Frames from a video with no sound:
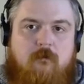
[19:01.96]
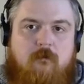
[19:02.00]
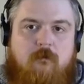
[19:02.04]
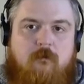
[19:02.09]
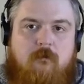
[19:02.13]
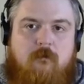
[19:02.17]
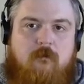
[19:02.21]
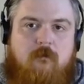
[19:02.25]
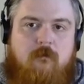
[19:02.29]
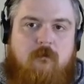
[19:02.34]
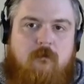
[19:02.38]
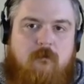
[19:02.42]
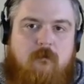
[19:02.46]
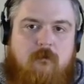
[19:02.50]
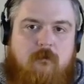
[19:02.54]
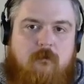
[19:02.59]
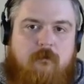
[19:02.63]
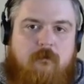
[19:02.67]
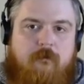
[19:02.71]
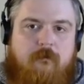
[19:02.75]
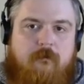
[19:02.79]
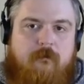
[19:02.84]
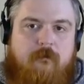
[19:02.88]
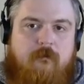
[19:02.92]

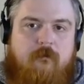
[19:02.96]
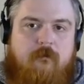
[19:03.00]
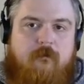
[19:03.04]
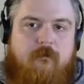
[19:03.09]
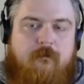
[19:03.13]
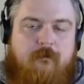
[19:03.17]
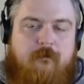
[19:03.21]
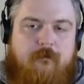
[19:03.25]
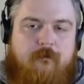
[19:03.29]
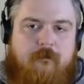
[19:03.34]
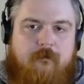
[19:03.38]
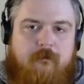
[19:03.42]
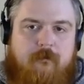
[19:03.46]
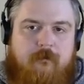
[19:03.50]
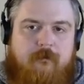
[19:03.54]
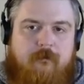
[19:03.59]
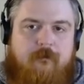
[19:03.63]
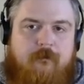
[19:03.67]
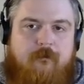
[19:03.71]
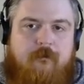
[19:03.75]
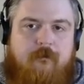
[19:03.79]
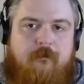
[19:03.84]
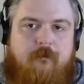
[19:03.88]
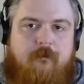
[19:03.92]

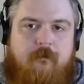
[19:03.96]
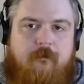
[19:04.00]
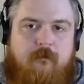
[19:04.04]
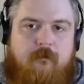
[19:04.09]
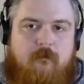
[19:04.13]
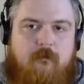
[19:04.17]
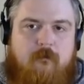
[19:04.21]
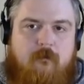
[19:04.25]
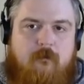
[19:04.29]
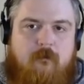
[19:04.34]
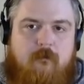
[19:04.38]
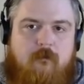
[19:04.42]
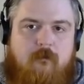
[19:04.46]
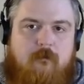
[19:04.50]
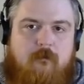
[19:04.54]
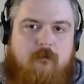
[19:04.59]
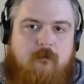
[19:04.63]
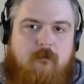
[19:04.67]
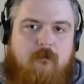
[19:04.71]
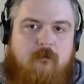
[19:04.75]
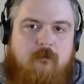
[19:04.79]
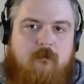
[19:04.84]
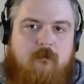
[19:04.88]
No words are spoken by the person on screen.